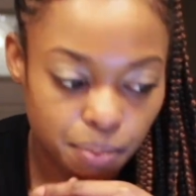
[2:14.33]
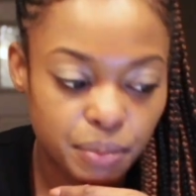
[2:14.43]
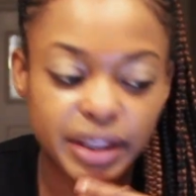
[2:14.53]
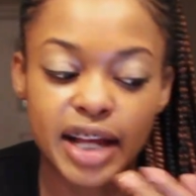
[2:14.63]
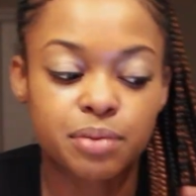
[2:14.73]

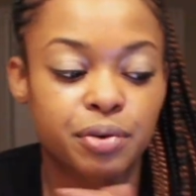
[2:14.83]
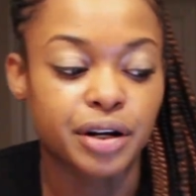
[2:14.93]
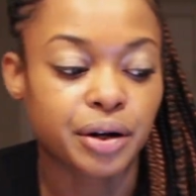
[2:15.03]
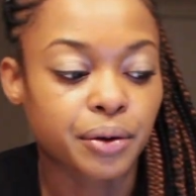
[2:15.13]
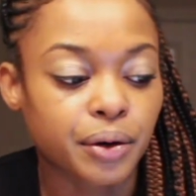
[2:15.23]
But that's
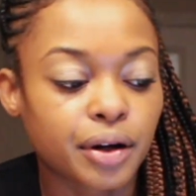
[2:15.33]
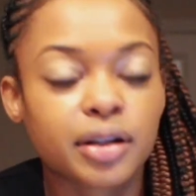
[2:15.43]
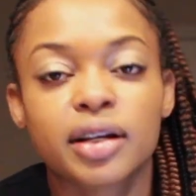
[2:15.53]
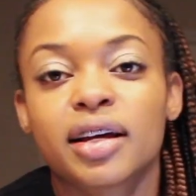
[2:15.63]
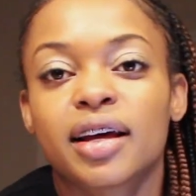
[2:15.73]
pretty cool.
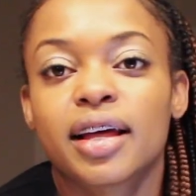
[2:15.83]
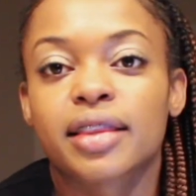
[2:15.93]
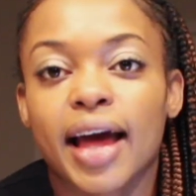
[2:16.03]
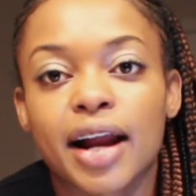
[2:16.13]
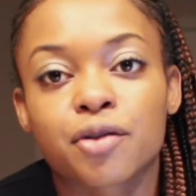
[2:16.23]

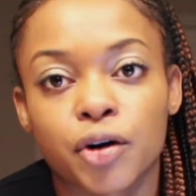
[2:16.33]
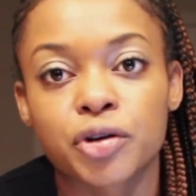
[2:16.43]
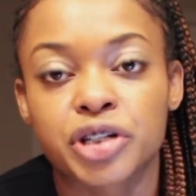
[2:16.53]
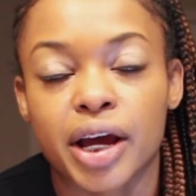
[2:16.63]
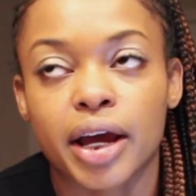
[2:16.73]
They had
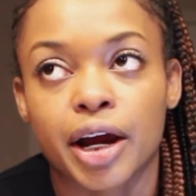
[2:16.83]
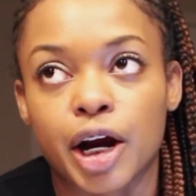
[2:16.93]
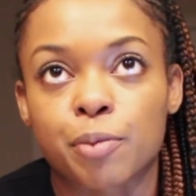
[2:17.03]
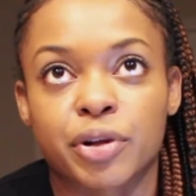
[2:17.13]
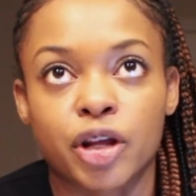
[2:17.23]
crochet
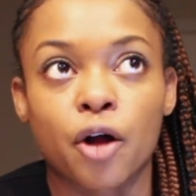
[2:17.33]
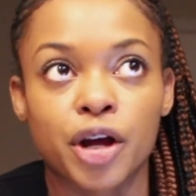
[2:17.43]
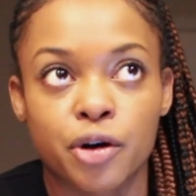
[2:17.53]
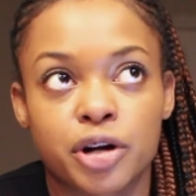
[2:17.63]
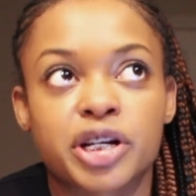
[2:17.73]
hair, but the
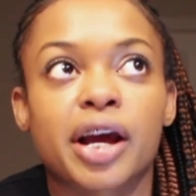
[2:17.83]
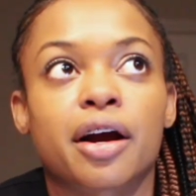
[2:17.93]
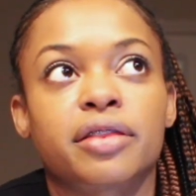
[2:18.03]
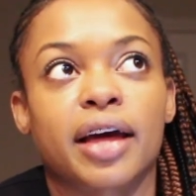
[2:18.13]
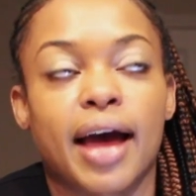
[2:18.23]
only crochet
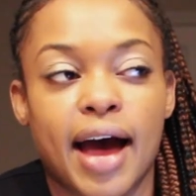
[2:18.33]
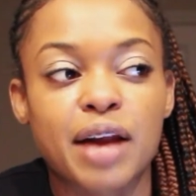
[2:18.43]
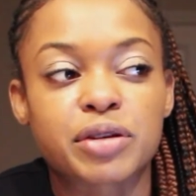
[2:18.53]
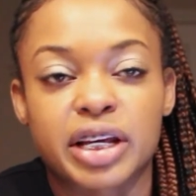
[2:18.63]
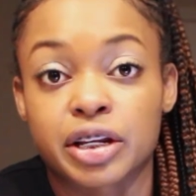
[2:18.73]
hair they
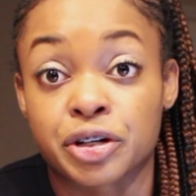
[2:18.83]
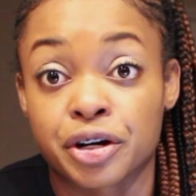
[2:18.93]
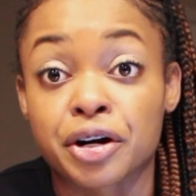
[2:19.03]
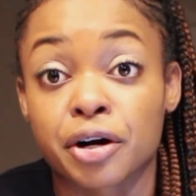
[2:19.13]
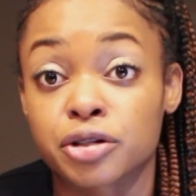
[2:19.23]
had was like the
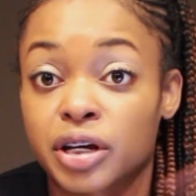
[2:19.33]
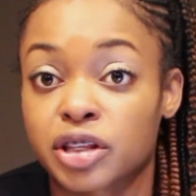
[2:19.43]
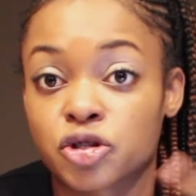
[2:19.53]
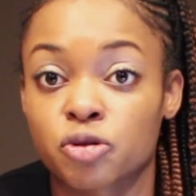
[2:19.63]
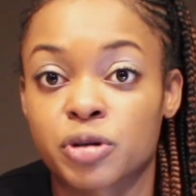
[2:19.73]
jerry curl, so
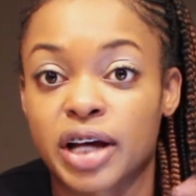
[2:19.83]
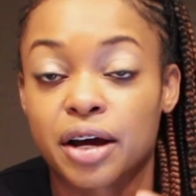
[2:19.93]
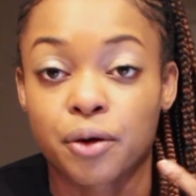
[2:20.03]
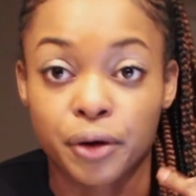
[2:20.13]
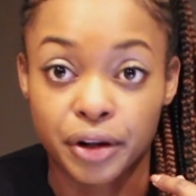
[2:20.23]
like the super
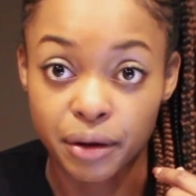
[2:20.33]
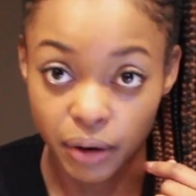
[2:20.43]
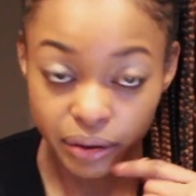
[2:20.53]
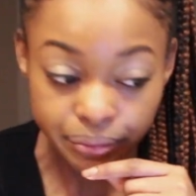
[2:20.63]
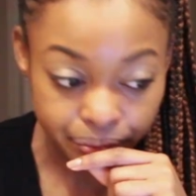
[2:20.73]
tight coily
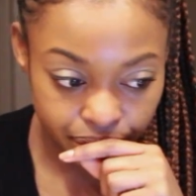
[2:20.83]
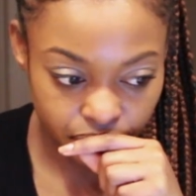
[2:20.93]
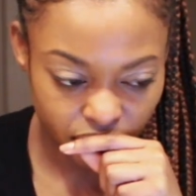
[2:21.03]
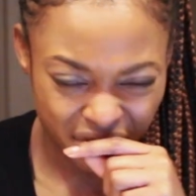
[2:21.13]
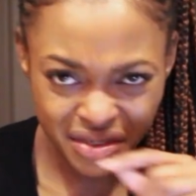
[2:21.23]
one.
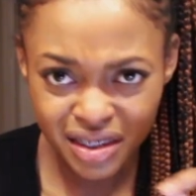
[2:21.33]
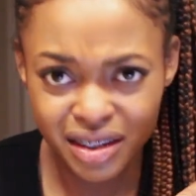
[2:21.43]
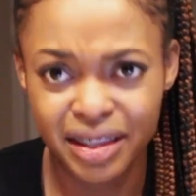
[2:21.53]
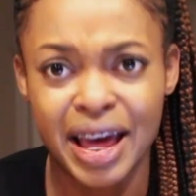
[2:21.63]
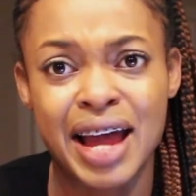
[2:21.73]

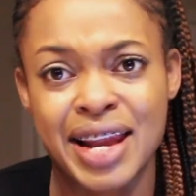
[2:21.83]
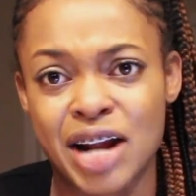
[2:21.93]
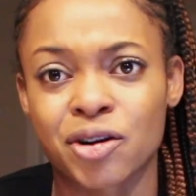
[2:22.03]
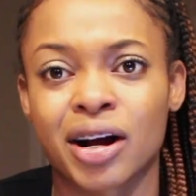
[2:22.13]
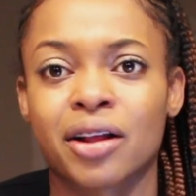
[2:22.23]
They had
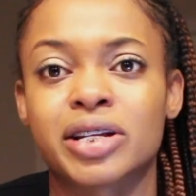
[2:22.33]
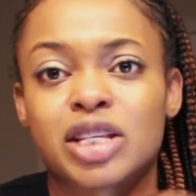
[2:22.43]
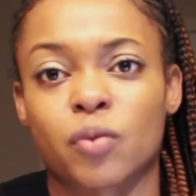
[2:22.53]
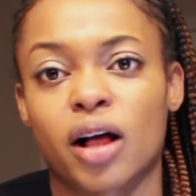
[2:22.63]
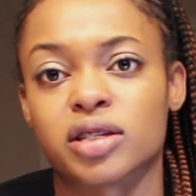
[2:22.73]
natural colors
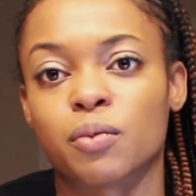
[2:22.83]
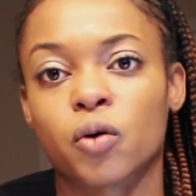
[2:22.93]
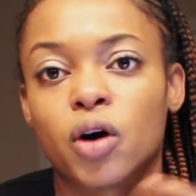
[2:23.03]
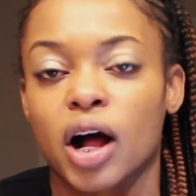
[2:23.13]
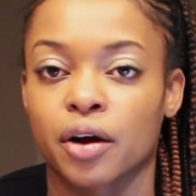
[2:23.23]
as well as some
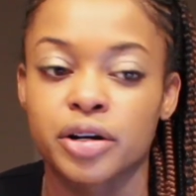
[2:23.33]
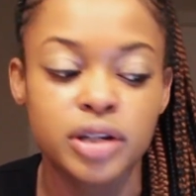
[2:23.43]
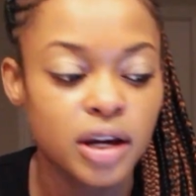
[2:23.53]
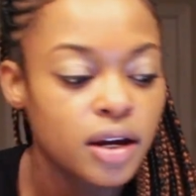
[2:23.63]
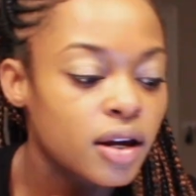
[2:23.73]
cool colors.